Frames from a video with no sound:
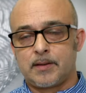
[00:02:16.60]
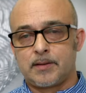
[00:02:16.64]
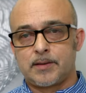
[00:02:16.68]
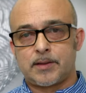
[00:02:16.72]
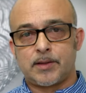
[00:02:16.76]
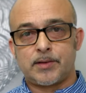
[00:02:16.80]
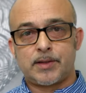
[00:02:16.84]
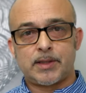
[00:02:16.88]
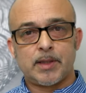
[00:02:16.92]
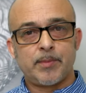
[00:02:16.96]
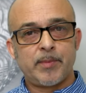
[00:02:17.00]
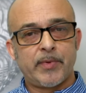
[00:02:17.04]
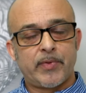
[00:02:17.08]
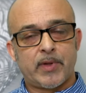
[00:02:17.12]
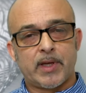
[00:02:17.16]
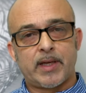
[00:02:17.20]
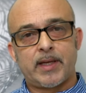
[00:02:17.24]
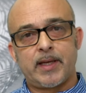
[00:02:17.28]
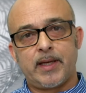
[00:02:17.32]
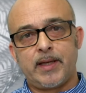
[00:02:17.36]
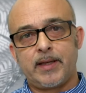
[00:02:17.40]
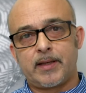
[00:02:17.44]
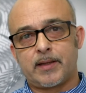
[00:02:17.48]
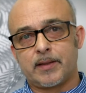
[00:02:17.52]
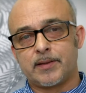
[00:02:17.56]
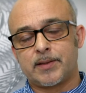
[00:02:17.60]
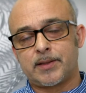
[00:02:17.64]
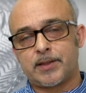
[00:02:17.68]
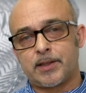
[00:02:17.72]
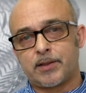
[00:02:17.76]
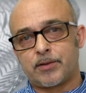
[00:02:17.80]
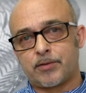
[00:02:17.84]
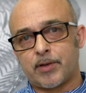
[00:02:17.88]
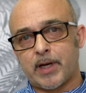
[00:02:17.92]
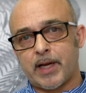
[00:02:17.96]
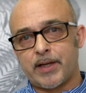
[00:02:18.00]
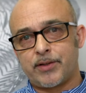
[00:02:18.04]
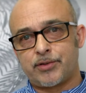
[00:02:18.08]
So some of the key
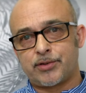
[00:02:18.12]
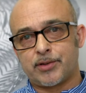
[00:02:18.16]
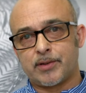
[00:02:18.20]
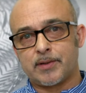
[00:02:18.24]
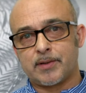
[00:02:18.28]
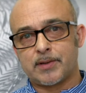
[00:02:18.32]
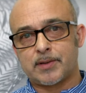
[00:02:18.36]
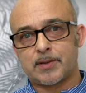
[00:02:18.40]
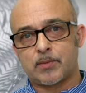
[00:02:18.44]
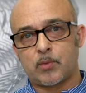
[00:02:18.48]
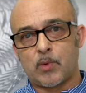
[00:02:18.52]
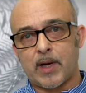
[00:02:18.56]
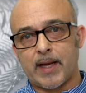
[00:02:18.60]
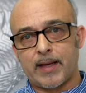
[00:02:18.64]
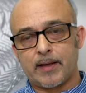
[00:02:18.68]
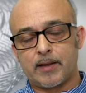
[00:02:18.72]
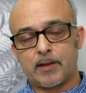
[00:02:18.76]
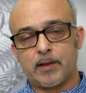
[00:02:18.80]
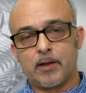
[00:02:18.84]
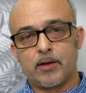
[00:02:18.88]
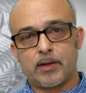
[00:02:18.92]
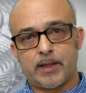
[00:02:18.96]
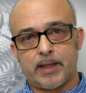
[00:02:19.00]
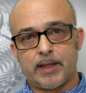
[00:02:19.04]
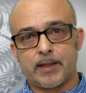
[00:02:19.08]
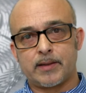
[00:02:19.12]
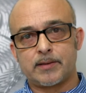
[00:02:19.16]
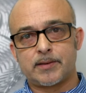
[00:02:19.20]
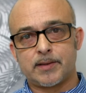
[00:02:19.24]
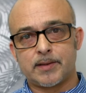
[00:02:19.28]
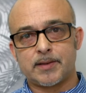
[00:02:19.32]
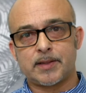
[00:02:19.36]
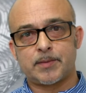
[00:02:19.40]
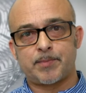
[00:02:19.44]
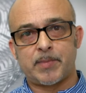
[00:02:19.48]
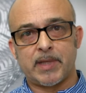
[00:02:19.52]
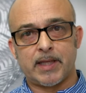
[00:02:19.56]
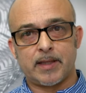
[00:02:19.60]
considerations when looking to
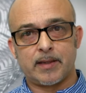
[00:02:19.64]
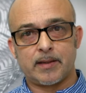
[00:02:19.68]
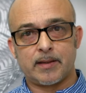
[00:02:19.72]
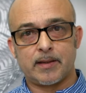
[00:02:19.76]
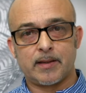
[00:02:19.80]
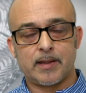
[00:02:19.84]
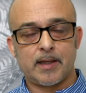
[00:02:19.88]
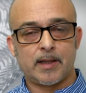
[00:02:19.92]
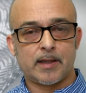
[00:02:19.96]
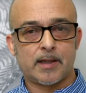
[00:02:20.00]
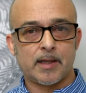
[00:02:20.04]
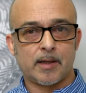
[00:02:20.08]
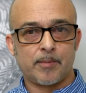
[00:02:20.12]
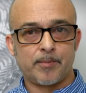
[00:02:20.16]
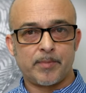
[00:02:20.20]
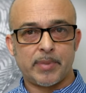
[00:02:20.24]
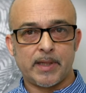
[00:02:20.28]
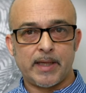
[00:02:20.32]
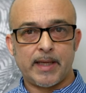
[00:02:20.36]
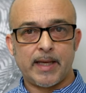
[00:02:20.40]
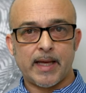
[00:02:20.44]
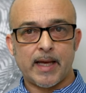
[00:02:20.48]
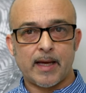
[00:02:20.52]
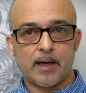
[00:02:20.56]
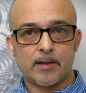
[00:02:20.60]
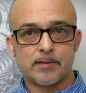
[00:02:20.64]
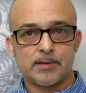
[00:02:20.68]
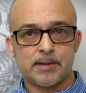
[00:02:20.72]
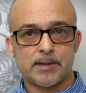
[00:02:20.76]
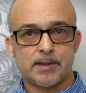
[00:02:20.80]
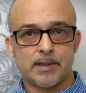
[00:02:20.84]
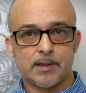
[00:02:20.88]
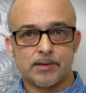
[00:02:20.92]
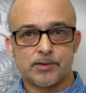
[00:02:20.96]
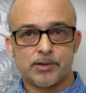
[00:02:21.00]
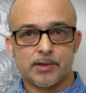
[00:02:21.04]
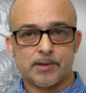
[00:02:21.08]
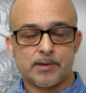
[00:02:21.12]
spin a company out,
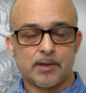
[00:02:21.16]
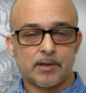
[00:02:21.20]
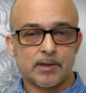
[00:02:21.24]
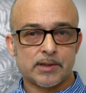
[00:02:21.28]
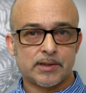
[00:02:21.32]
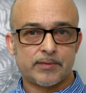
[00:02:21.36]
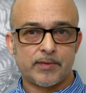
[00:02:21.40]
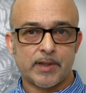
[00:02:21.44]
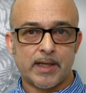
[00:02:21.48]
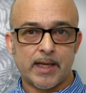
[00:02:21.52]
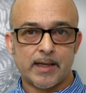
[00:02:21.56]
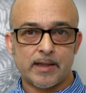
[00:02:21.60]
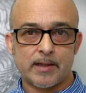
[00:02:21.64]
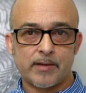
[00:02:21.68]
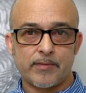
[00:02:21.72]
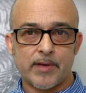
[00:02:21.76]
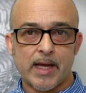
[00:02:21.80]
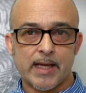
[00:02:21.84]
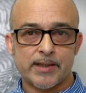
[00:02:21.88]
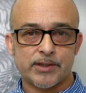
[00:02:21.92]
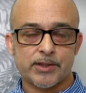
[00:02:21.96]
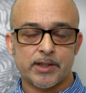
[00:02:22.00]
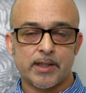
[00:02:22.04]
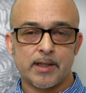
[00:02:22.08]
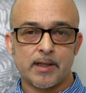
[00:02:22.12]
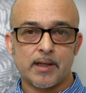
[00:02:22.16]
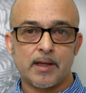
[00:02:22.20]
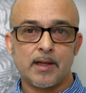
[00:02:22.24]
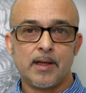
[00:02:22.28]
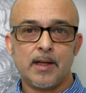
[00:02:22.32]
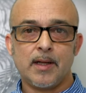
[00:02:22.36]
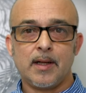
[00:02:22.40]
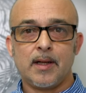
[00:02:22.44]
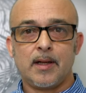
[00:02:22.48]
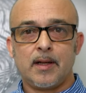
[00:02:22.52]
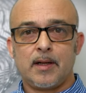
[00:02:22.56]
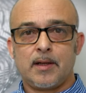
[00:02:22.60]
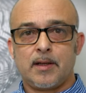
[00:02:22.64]
such as Oxford Endovascular,
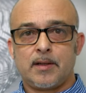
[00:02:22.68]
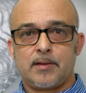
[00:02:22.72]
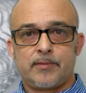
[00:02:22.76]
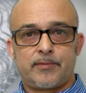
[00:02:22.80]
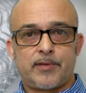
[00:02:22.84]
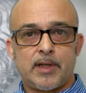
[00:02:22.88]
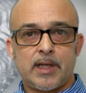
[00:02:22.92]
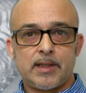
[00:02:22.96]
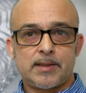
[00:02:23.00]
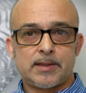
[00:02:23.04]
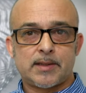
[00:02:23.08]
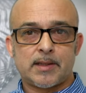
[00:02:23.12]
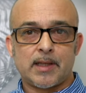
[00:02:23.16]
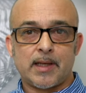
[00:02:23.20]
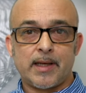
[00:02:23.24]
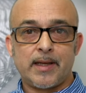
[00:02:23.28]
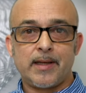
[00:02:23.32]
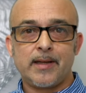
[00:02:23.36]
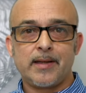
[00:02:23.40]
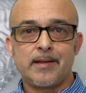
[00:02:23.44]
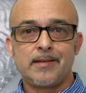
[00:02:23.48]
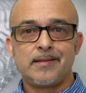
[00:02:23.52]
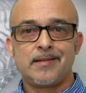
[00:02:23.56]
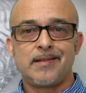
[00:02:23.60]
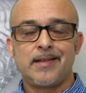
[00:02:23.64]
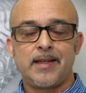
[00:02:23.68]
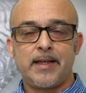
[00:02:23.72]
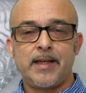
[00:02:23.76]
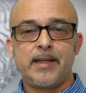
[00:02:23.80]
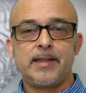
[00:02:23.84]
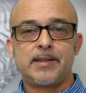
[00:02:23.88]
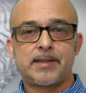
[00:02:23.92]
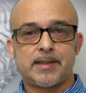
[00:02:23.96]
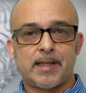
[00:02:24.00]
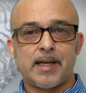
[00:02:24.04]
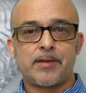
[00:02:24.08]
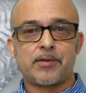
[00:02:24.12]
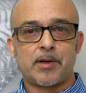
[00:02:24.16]
firstly,
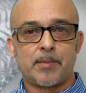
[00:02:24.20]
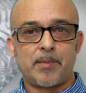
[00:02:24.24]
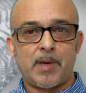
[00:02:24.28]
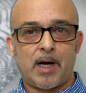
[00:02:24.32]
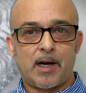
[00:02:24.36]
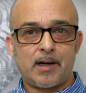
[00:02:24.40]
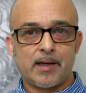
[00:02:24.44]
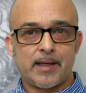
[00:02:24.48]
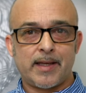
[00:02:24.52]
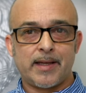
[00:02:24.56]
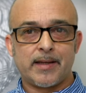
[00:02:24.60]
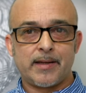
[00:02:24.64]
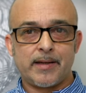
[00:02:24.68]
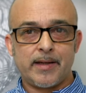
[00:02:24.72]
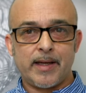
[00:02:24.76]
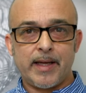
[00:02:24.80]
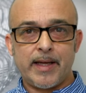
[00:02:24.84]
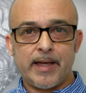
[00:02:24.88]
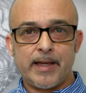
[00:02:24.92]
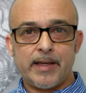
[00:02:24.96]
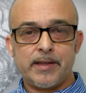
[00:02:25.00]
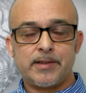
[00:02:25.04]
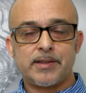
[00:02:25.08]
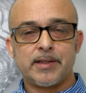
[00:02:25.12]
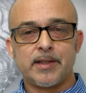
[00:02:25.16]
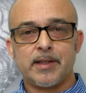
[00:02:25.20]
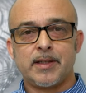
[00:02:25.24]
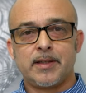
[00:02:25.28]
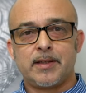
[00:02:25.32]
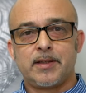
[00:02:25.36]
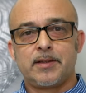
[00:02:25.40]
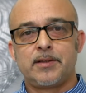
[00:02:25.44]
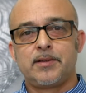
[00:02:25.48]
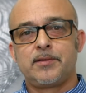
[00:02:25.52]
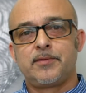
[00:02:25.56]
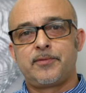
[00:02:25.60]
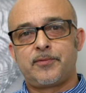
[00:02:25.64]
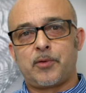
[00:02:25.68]
is there a market need
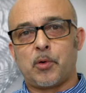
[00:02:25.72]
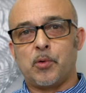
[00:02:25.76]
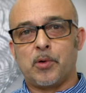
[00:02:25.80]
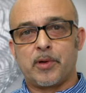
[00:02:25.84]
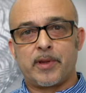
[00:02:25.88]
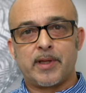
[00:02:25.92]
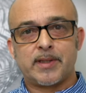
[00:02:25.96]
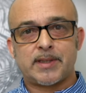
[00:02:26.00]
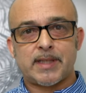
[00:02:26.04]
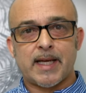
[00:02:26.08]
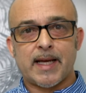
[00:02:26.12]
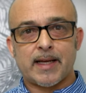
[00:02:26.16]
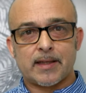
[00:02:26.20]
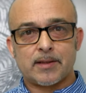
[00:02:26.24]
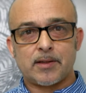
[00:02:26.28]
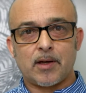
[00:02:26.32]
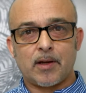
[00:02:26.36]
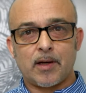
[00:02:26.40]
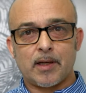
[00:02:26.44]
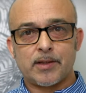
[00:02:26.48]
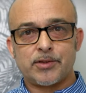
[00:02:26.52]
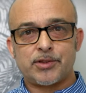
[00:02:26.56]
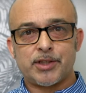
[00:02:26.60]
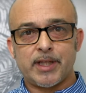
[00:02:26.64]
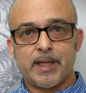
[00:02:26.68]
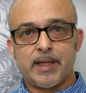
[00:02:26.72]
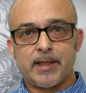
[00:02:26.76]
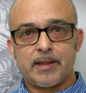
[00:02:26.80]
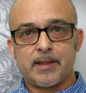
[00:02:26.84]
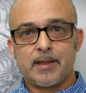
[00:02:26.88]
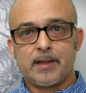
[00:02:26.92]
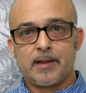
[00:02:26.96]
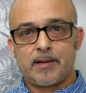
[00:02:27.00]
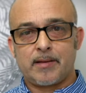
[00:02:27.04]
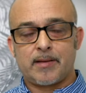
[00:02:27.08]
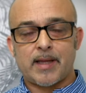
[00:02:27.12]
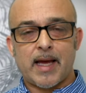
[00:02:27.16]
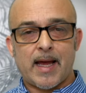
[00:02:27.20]
for the technology?
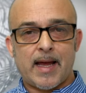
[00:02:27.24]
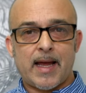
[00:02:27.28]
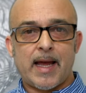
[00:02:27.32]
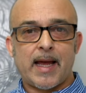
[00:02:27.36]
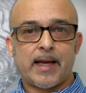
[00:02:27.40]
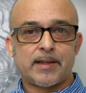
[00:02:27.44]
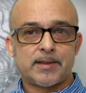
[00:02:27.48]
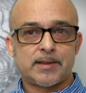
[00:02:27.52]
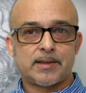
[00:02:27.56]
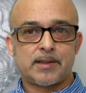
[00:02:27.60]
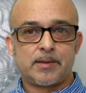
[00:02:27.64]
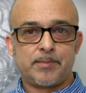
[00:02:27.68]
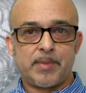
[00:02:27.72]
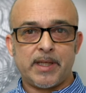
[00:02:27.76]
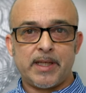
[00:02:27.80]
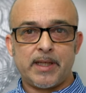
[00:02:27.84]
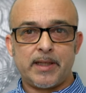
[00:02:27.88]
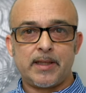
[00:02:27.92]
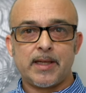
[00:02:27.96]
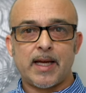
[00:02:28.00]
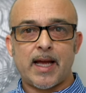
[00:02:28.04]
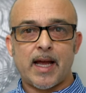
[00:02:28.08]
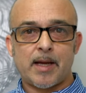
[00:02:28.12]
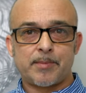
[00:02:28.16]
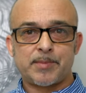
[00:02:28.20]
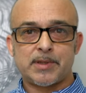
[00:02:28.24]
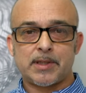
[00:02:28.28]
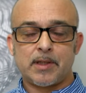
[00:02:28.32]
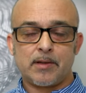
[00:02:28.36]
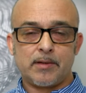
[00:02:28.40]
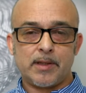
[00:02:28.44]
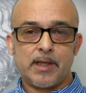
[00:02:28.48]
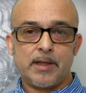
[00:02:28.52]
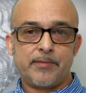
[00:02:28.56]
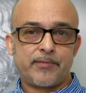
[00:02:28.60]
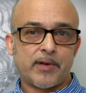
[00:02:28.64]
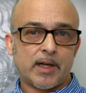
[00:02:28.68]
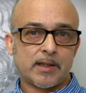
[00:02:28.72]
That has to be
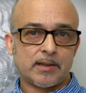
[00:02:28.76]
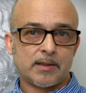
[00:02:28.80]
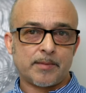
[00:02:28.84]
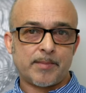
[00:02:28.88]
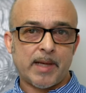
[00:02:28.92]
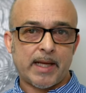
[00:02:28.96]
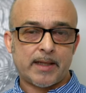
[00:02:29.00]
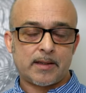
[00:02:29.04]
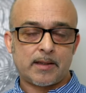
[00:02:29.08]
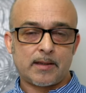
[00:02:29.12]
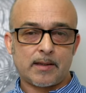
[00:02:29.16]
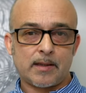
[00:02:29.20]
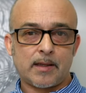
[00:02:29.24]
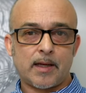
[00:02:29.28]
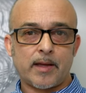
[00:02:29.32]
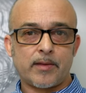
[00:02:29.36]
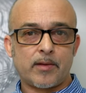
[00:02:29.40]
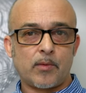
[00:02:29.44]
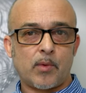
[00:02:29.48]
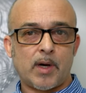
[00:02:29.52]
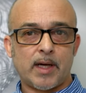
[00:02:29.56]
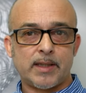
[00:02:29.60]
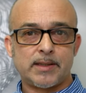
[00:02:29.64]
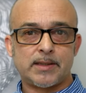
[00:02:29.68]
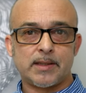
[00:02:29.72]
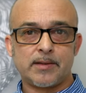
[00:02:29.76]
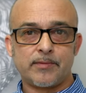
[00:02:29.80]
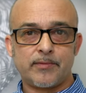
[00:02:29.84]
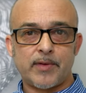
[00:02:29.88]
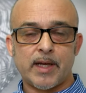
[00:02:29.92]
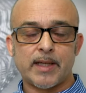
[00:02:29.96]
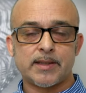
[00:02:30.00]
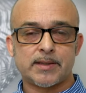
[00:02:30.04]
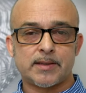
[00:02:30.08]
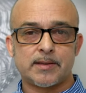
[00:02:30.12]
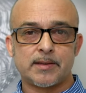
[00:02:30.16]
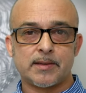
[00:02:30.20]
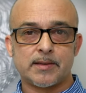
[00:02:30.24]
absolutely fundamental, otherwise
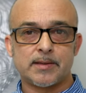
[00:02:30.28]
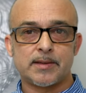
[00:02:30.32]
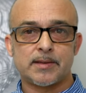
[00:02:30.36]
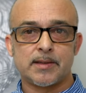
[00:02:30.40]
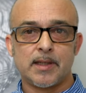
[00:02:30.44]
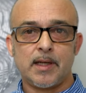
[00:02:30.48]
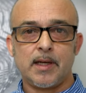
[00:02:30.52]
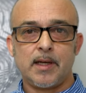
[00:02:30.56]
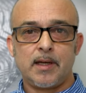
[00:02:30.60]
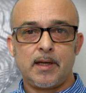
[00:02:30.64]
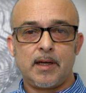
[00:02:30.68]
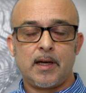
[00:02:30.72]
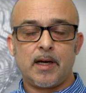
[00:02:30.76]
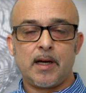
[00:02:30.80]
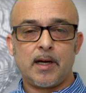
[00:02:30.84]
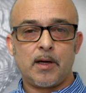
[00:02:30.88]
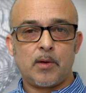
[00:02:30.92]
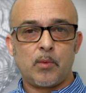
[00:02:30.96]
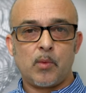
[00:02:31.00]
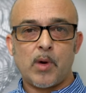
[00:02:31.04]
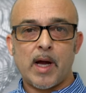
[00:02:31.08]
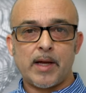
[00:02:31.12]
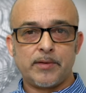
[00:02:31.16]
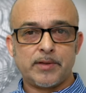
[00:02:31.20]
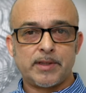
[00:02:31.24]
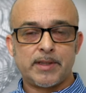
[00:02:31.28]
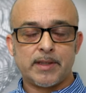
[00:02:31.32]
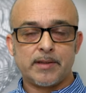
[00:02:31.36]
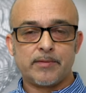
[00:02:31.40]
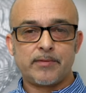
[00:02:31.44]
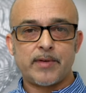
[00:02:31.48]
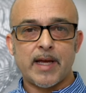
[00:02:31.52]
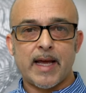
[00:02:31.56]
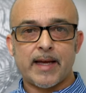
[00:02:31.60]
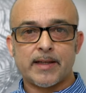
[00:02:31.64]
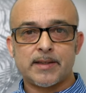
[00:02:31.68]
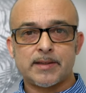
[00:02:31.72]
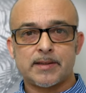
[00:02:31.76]
investors won't
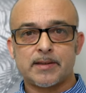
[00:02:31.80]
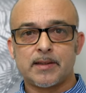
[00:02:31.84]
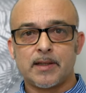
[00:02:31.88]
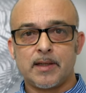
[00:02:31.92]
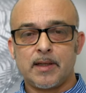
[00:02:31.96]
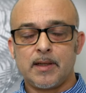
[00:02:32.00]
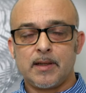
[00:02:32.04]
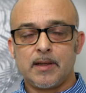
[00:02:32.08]
invest.